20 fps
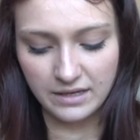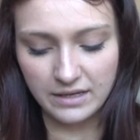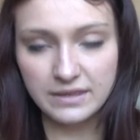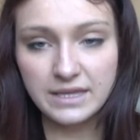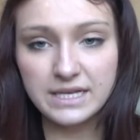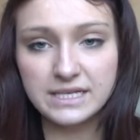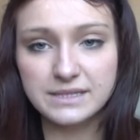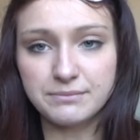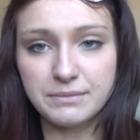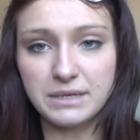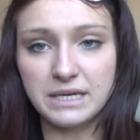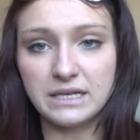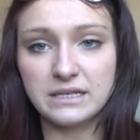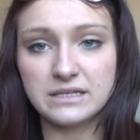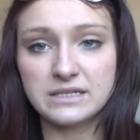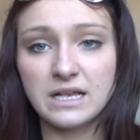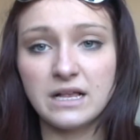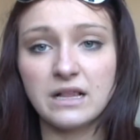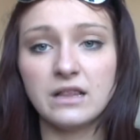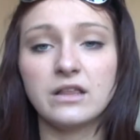This
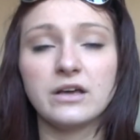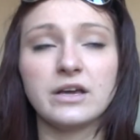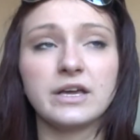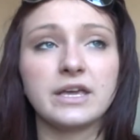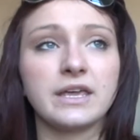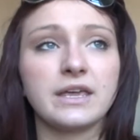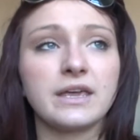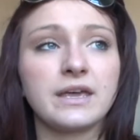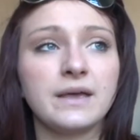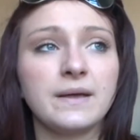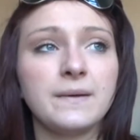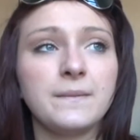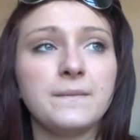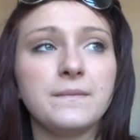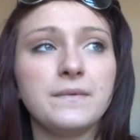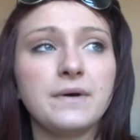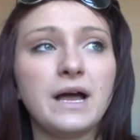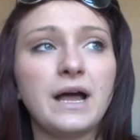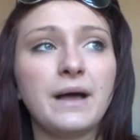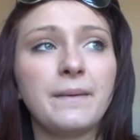means like
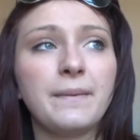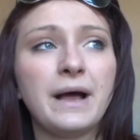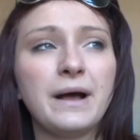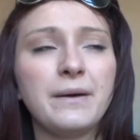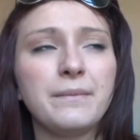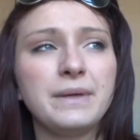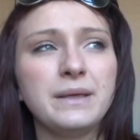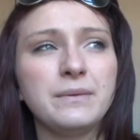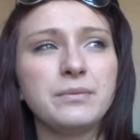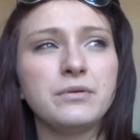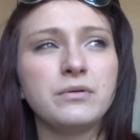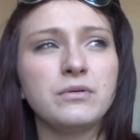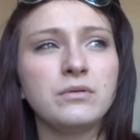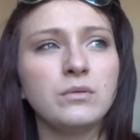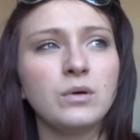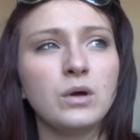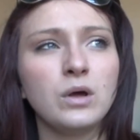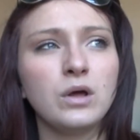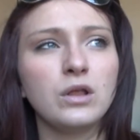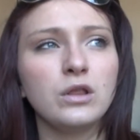how
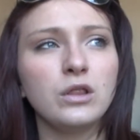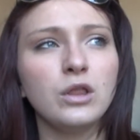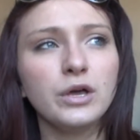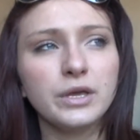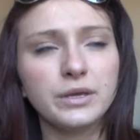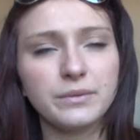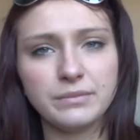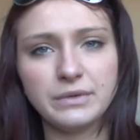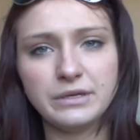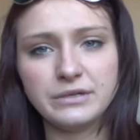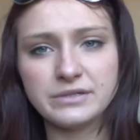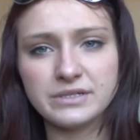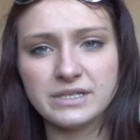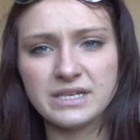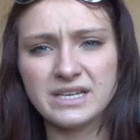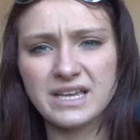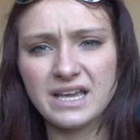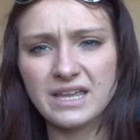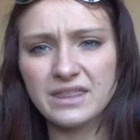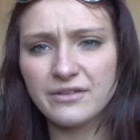people like
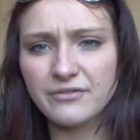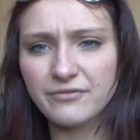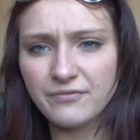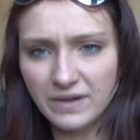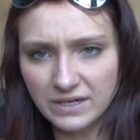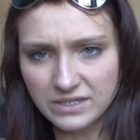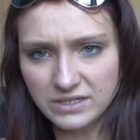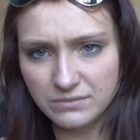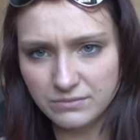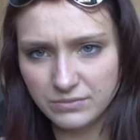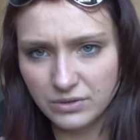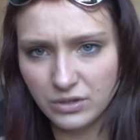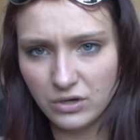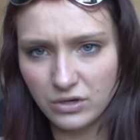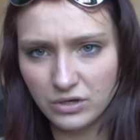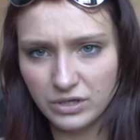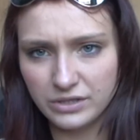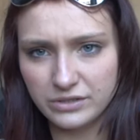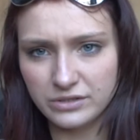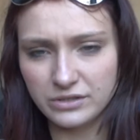music and the fashion
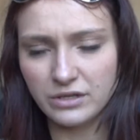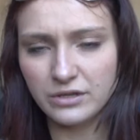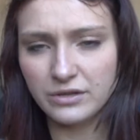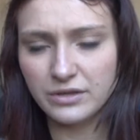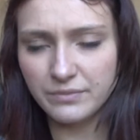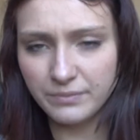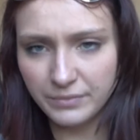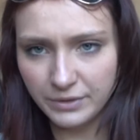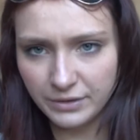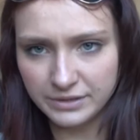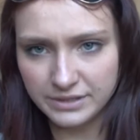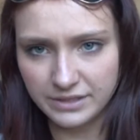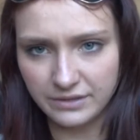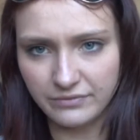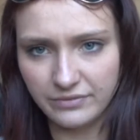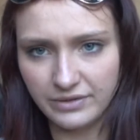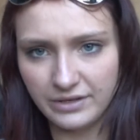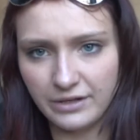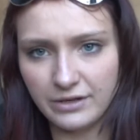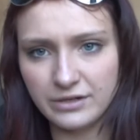behind it, like the music
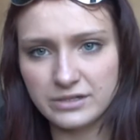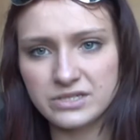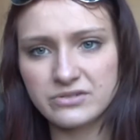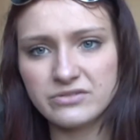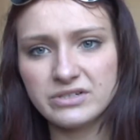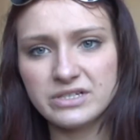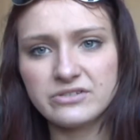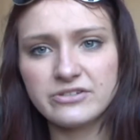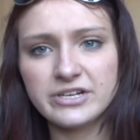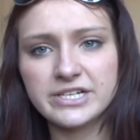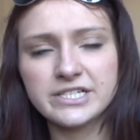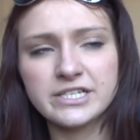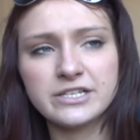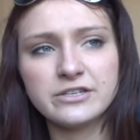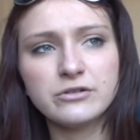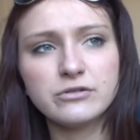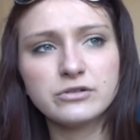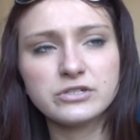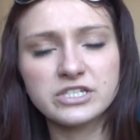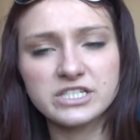videos, are interested
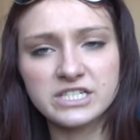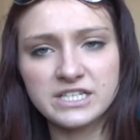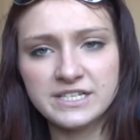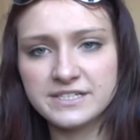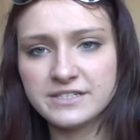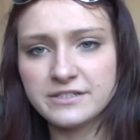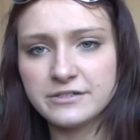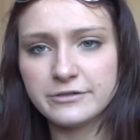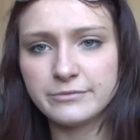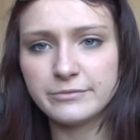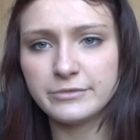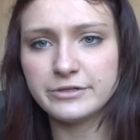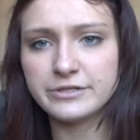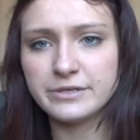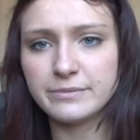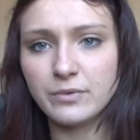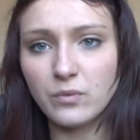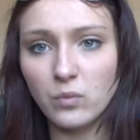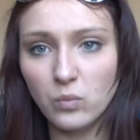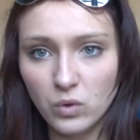not just listening to
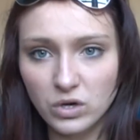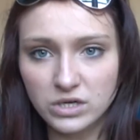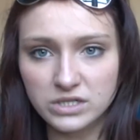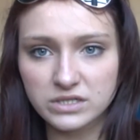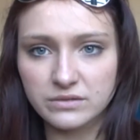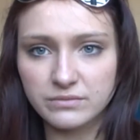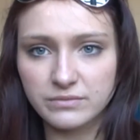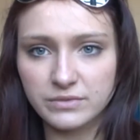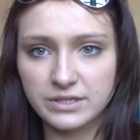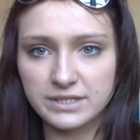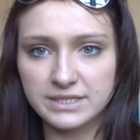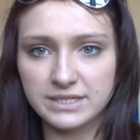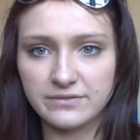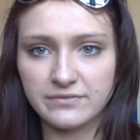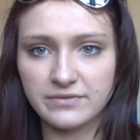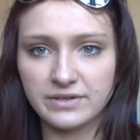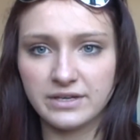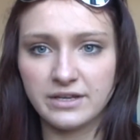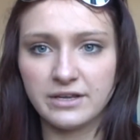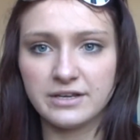music but watching music
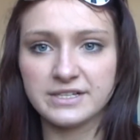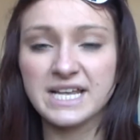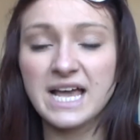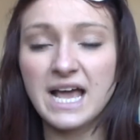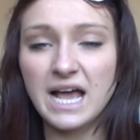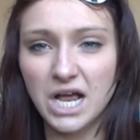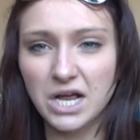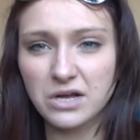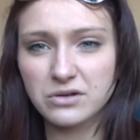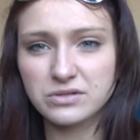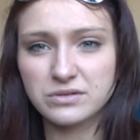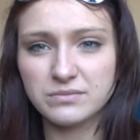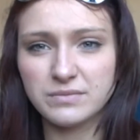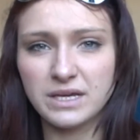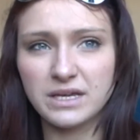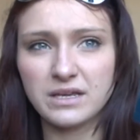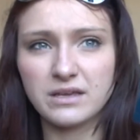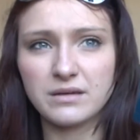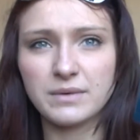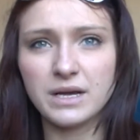videos, how to
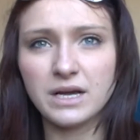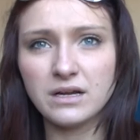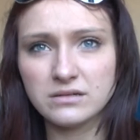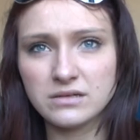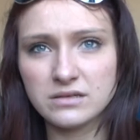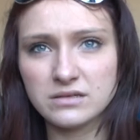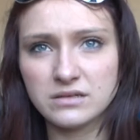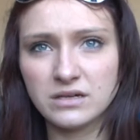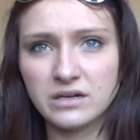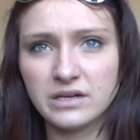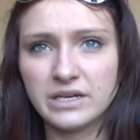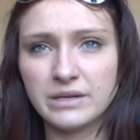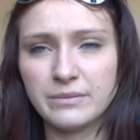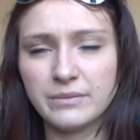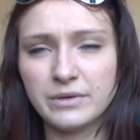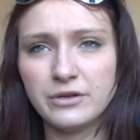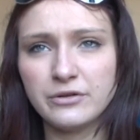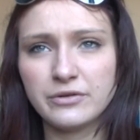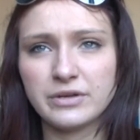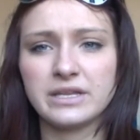make them, how to style them,
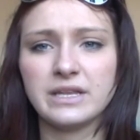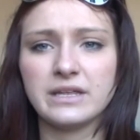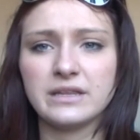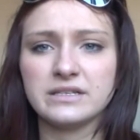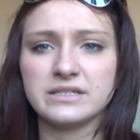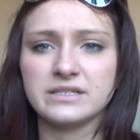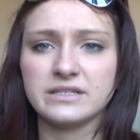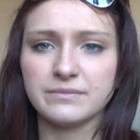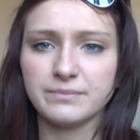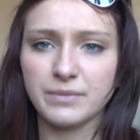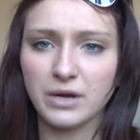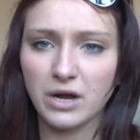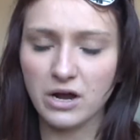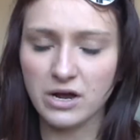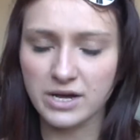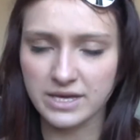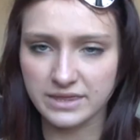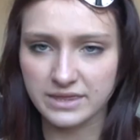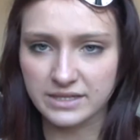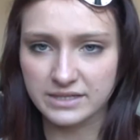and looking at this
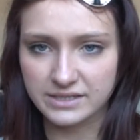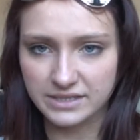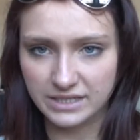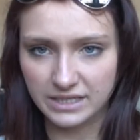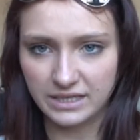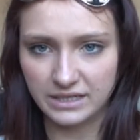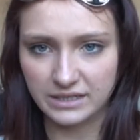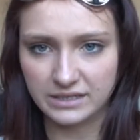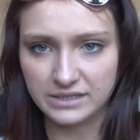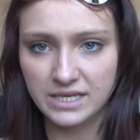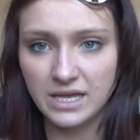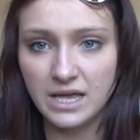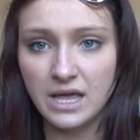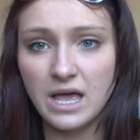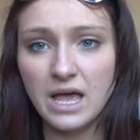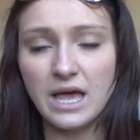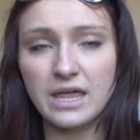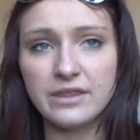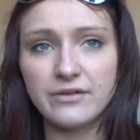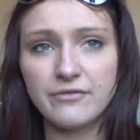behind the scenes
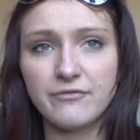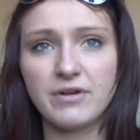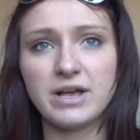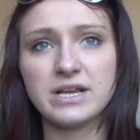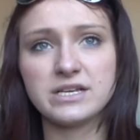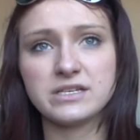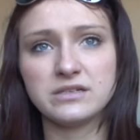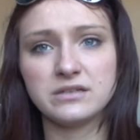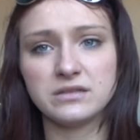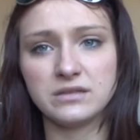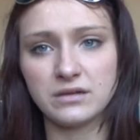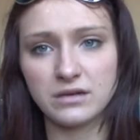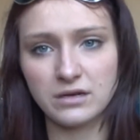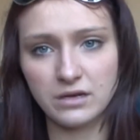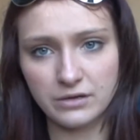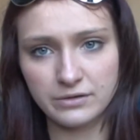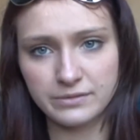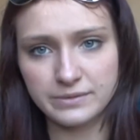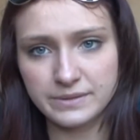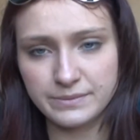and the fashion, the
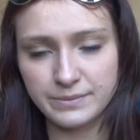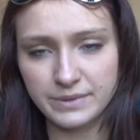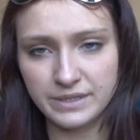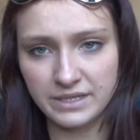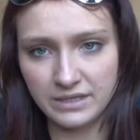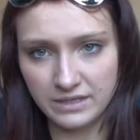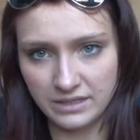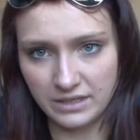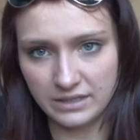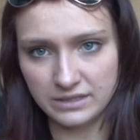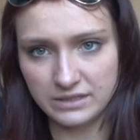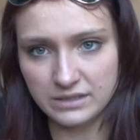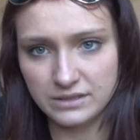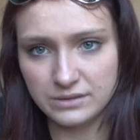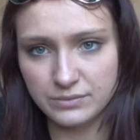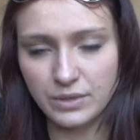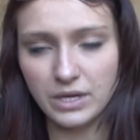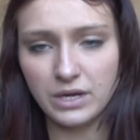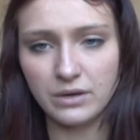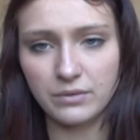clothes within it as
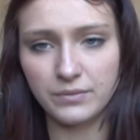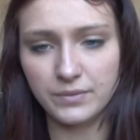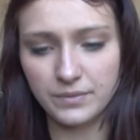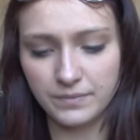well.